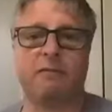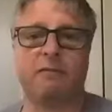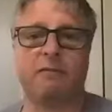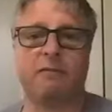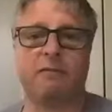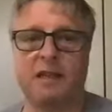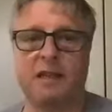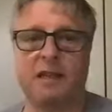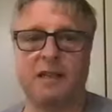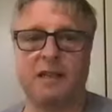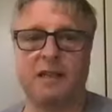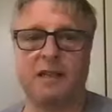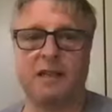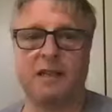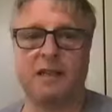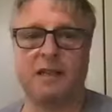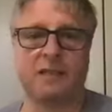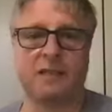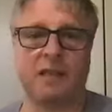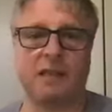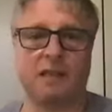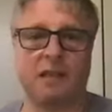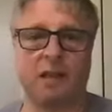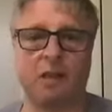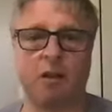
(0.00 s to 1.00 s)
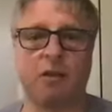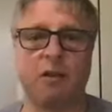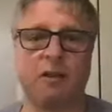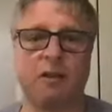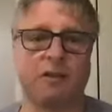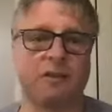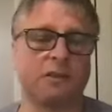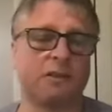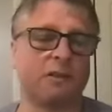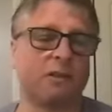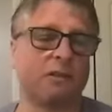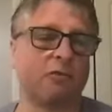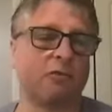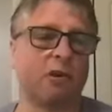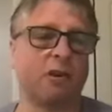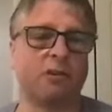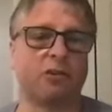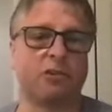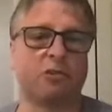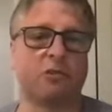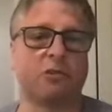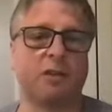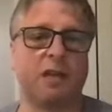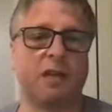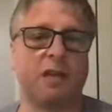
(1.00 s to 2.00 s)
an item saying like, oh, this is a
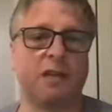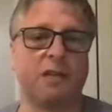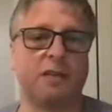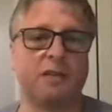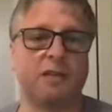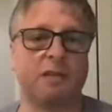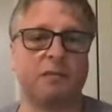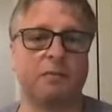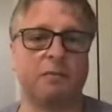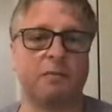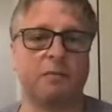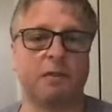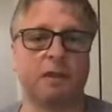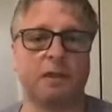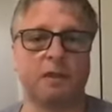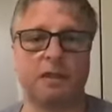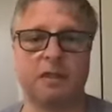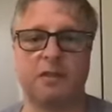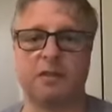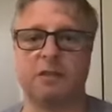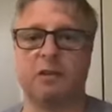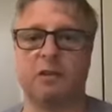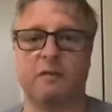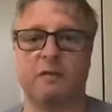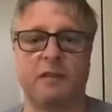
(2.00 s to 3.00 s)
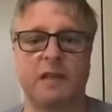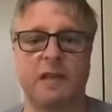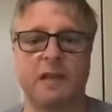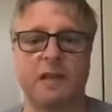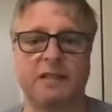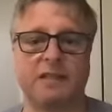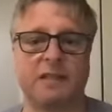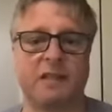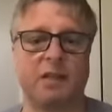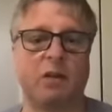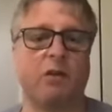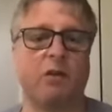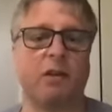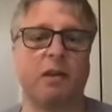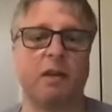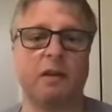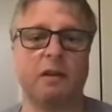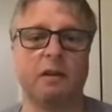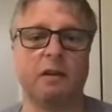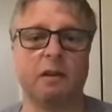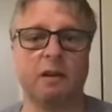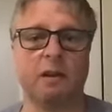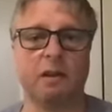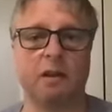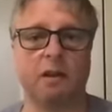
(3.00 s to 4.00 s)
grocery item, there's no VAT on
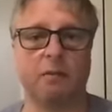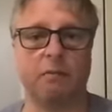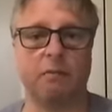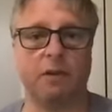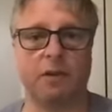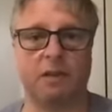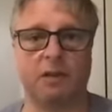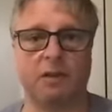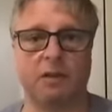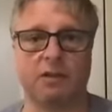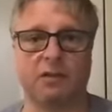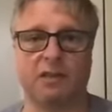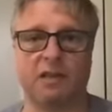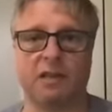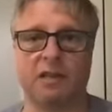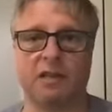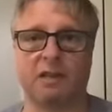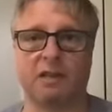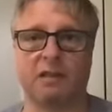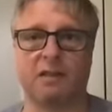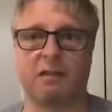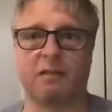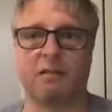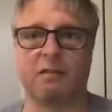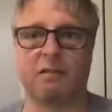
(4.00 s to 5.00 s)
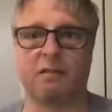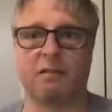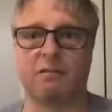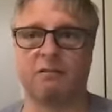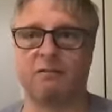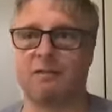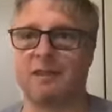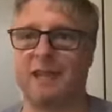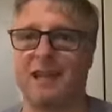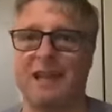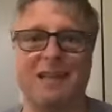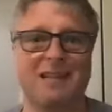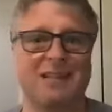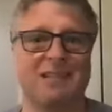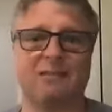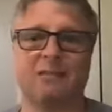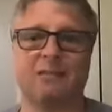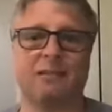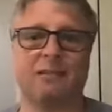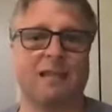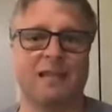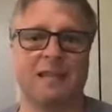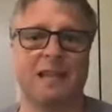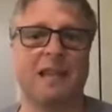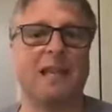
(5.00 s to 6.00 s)
it, because like that
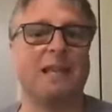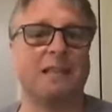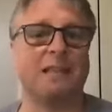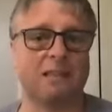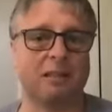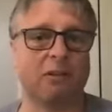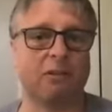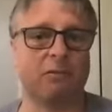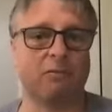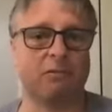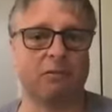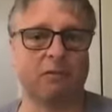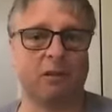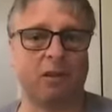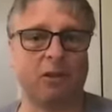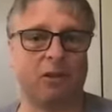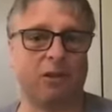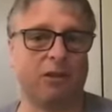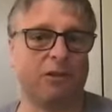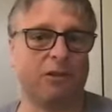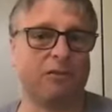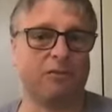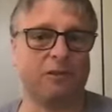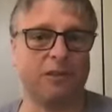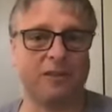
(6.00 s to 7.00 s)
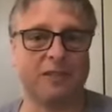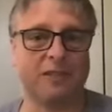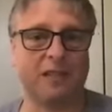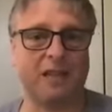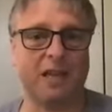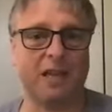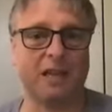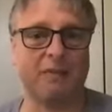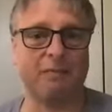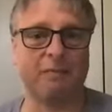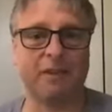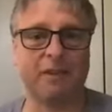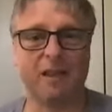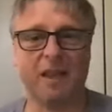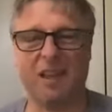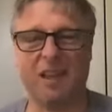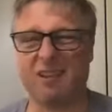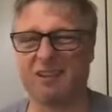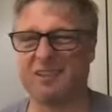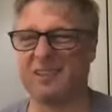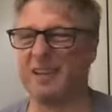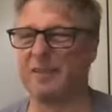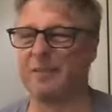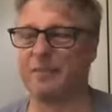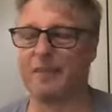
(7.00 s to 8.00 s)
isn't the case a lot of the time.
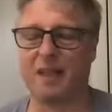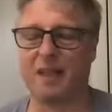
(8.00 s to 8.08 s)
Because